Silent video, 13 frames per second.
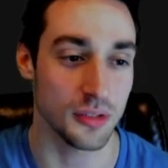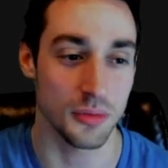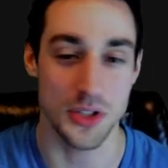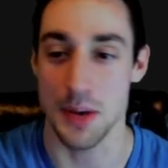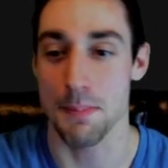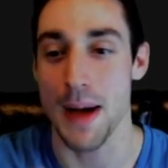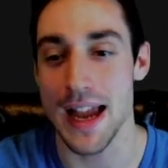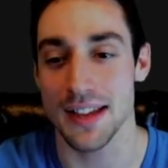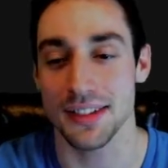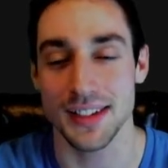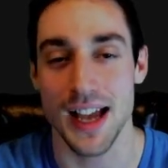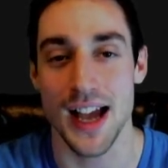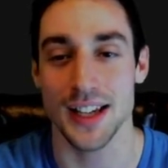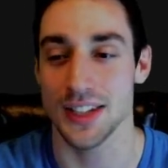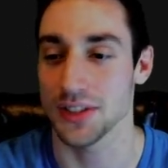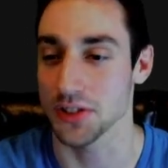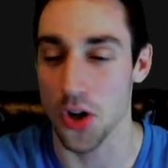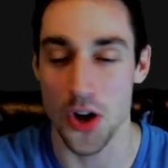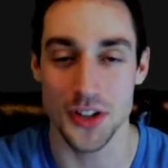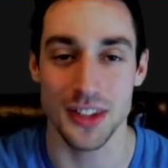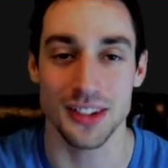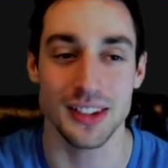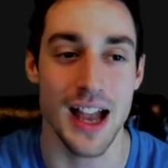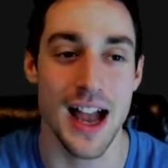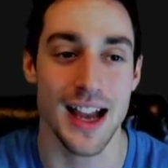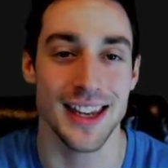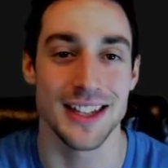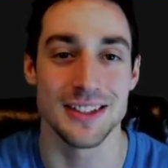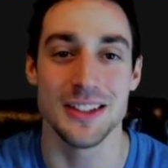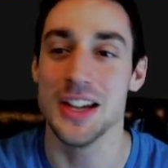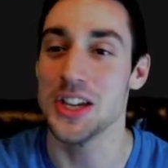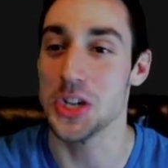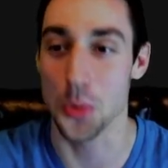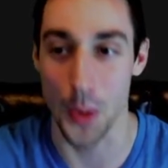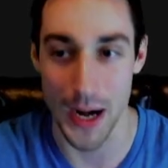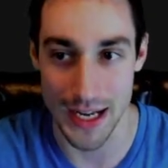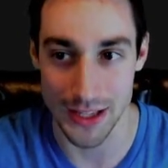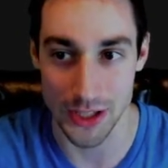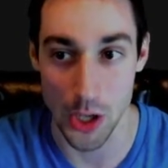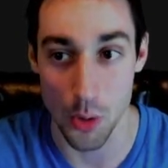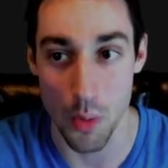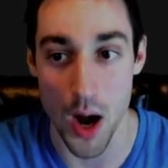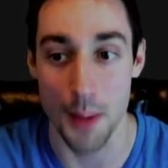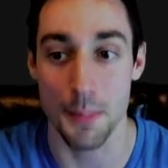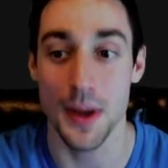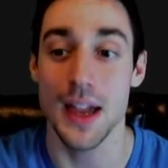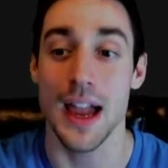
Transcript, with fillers: When you buy a stock, you're long the stock and you want it to go up.